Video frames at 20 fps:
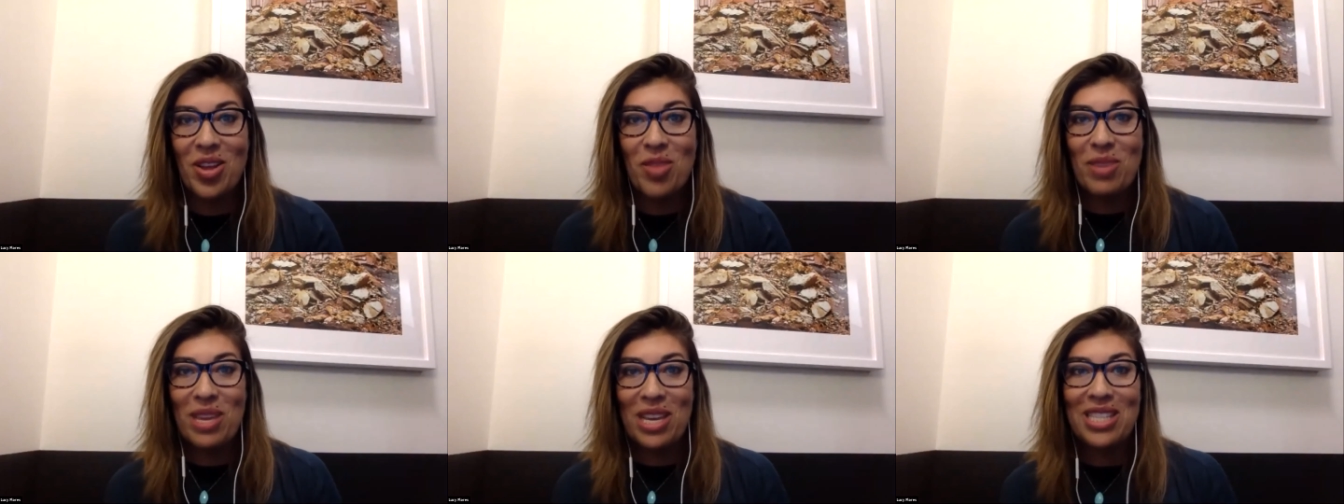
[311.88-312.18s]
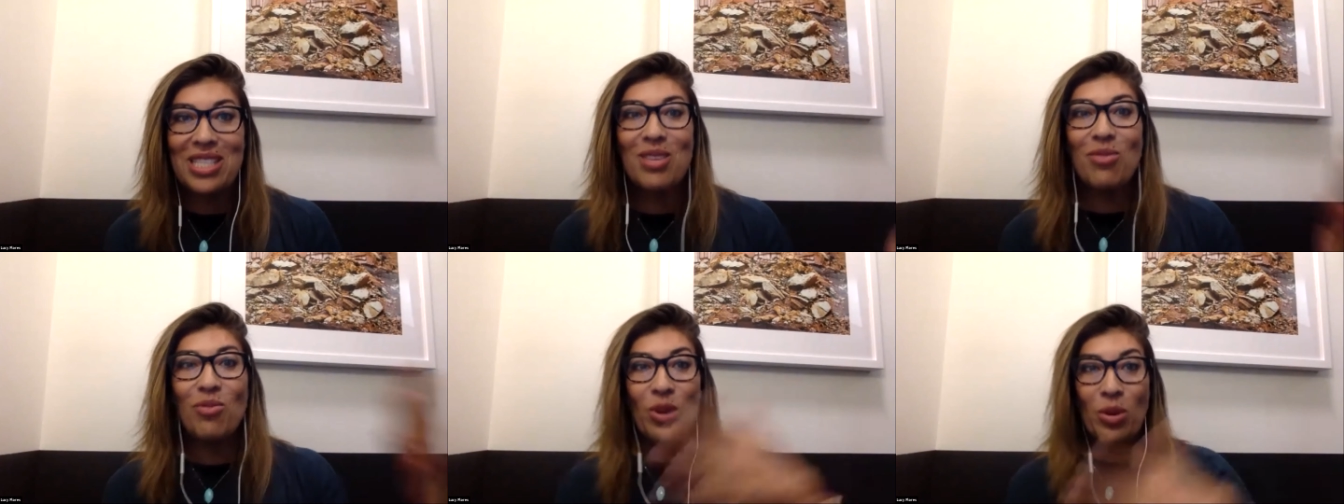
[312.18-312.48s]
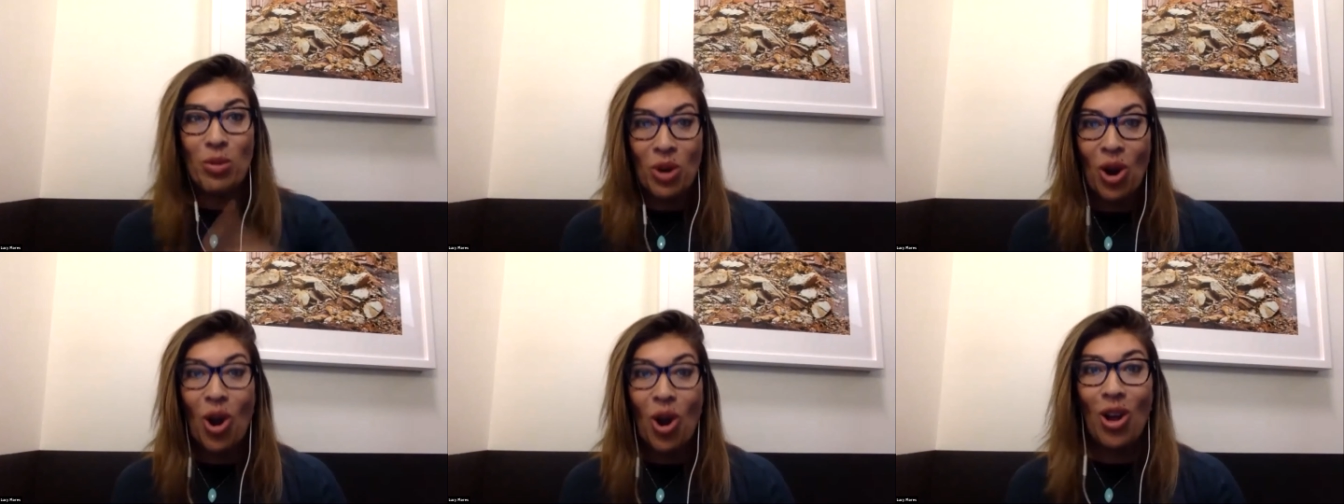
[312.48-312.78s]
Because if we
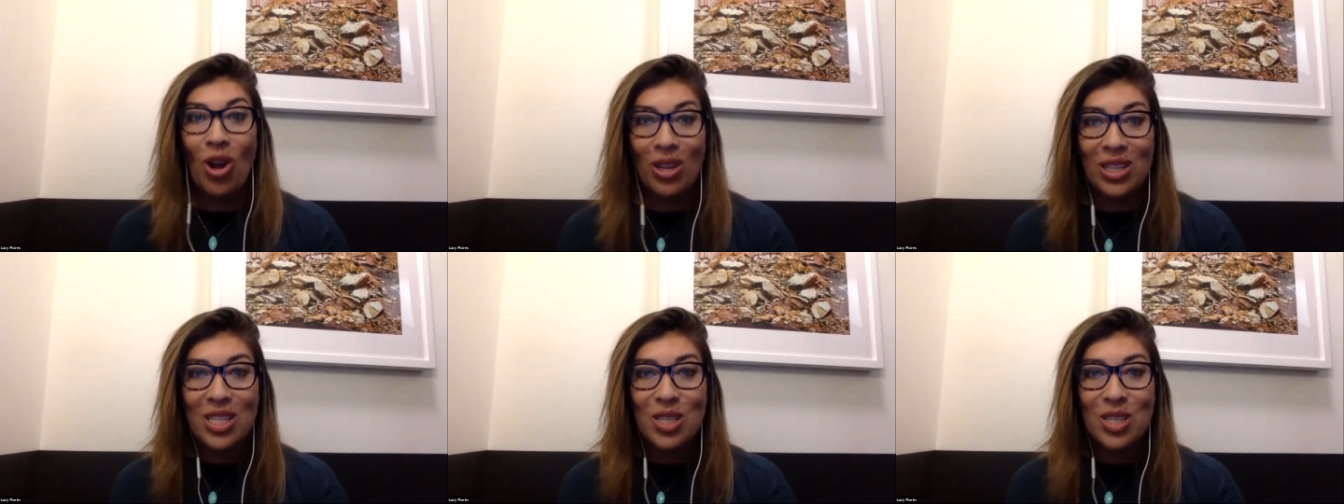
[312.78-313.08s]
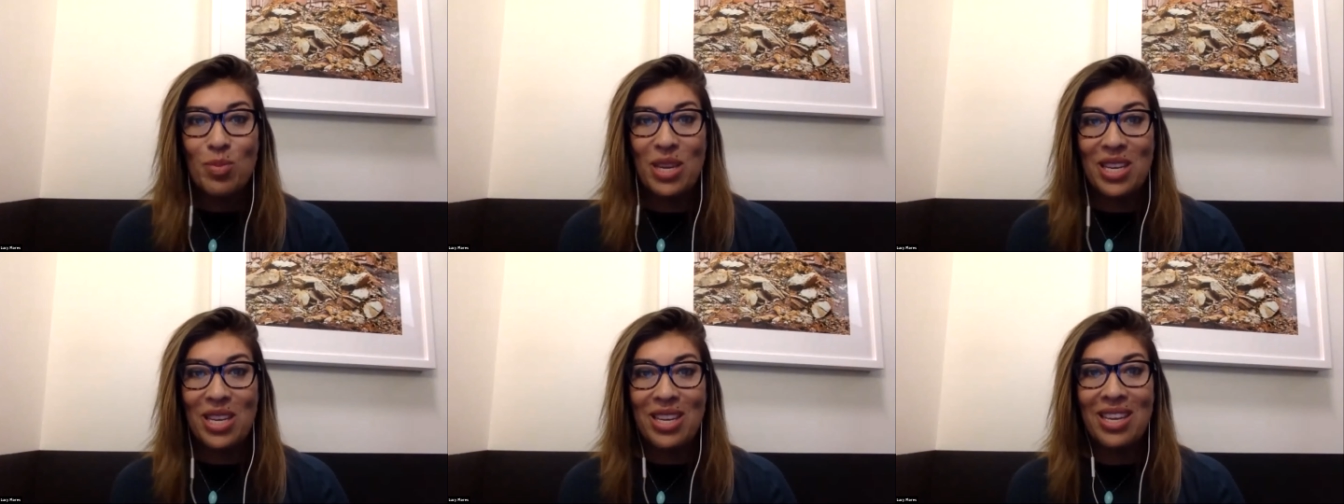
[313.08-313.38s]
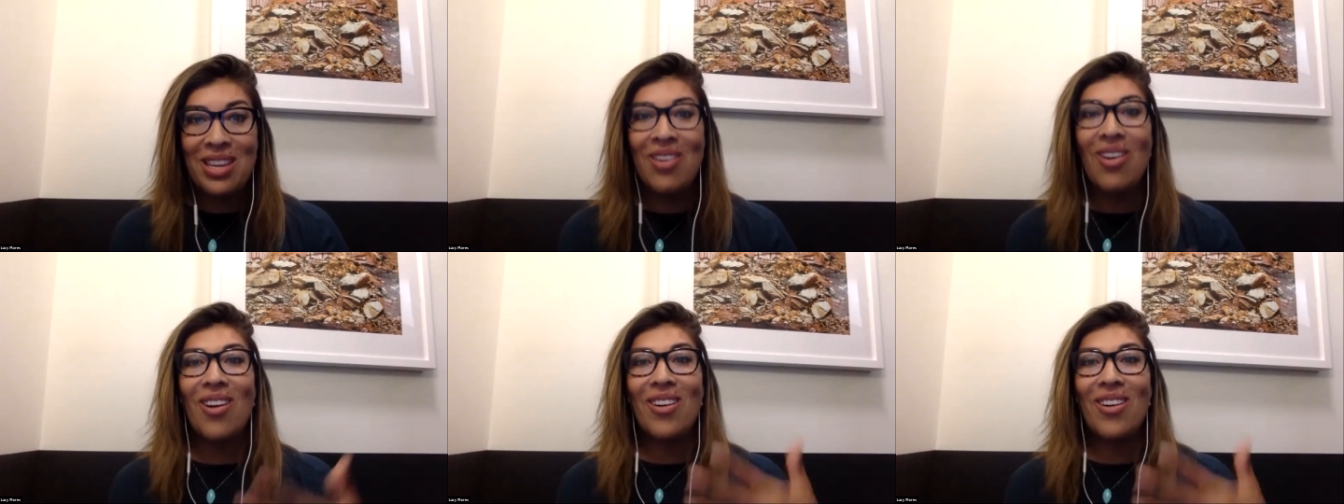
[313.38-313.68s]
were all
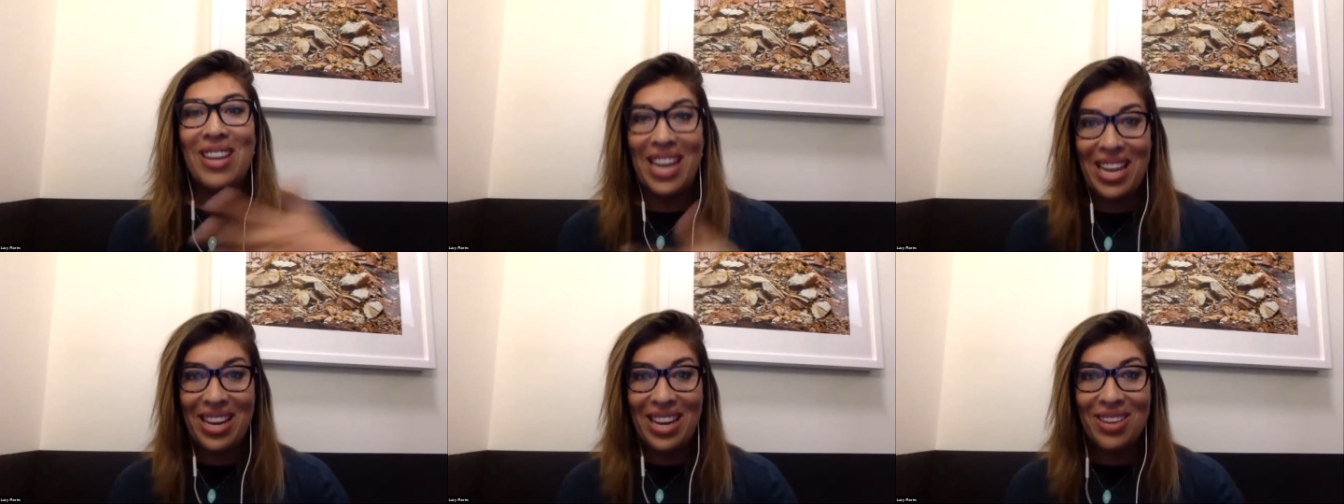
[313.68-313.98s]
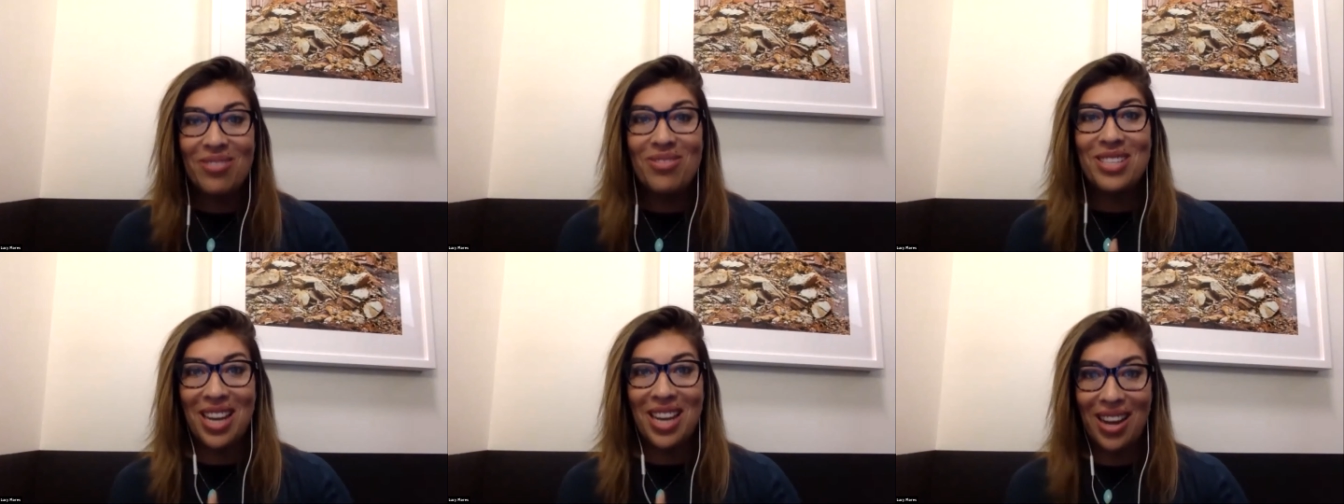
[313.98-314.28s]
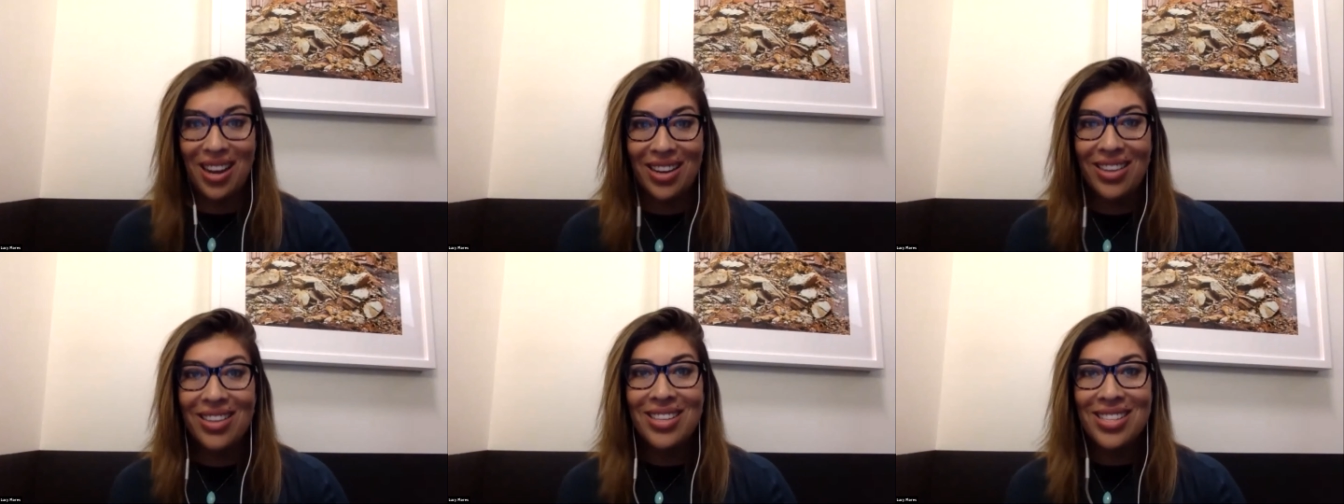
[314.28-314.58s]
speaking our native
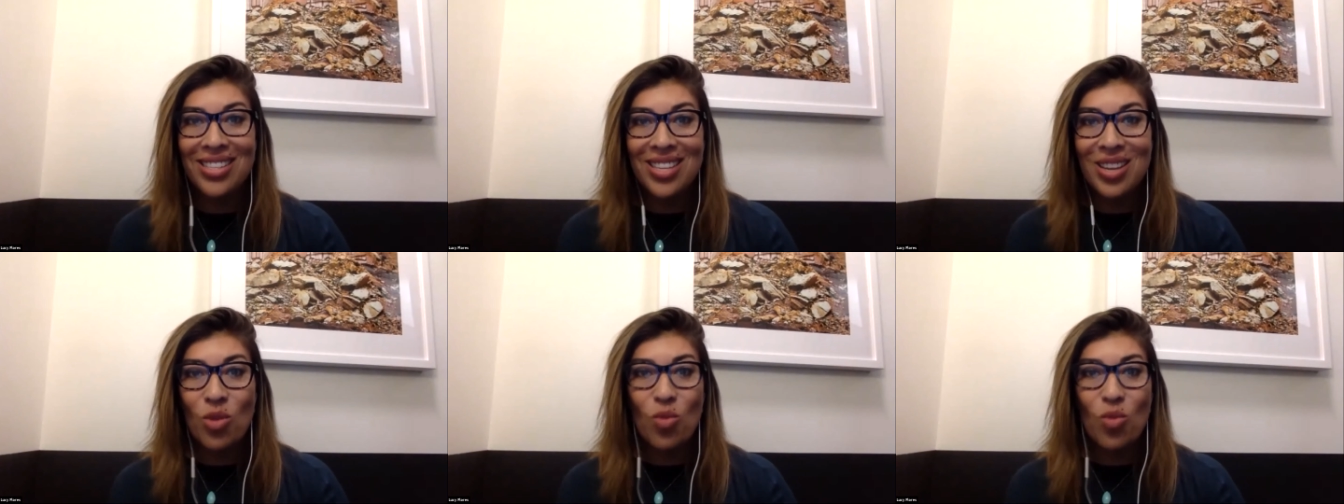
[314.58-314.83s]
tongues,